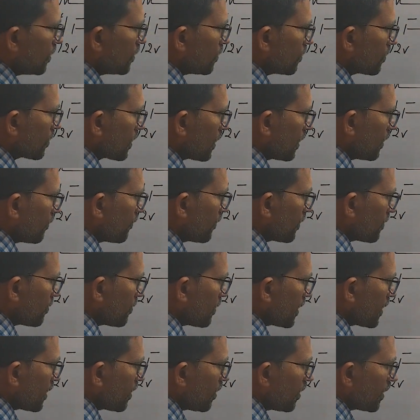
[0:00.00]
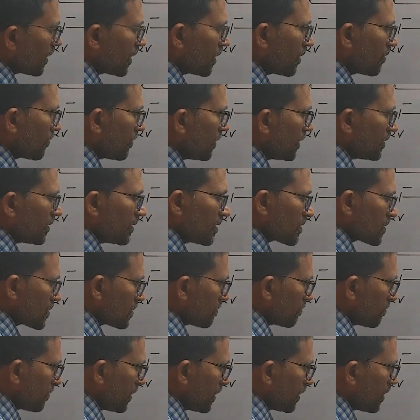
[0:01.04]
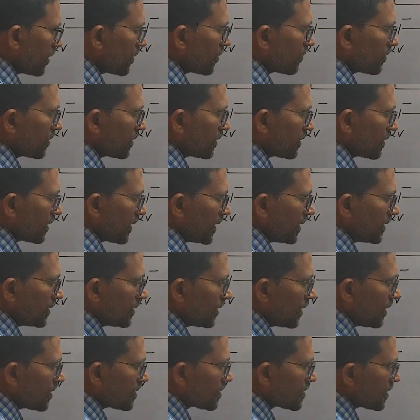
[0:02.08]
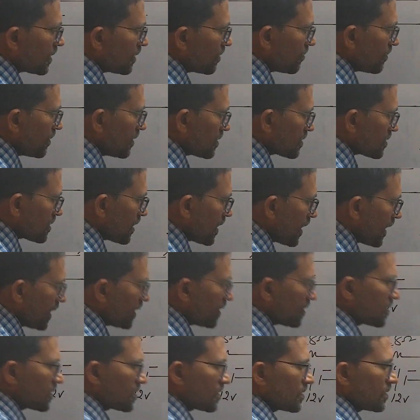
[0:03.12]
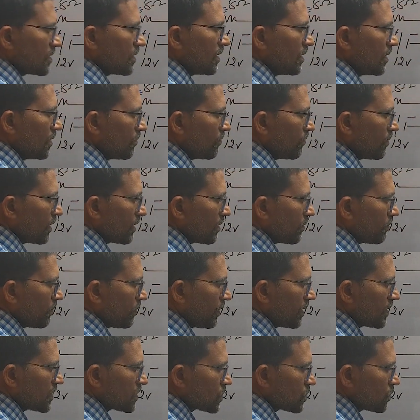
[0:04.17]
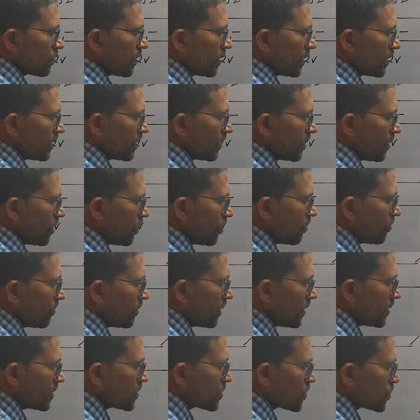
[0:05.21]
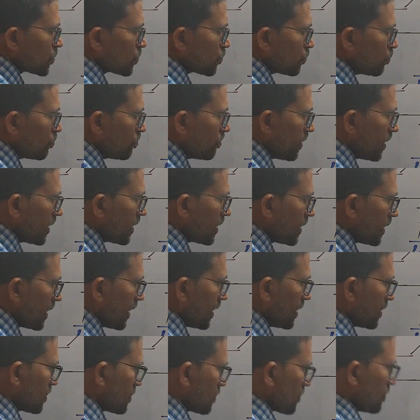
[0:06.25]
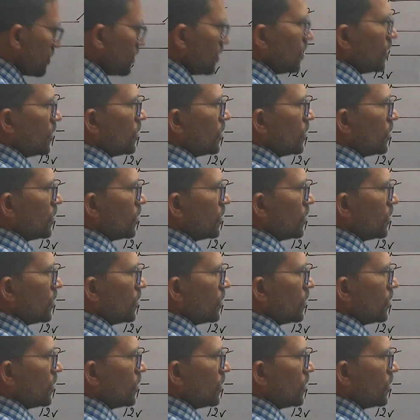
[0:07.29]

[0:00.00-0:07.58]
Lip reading: Okay, 1 by R equivalent or simply R you can write. LCM is 8. 1 plus 1, how much? 2 by 8.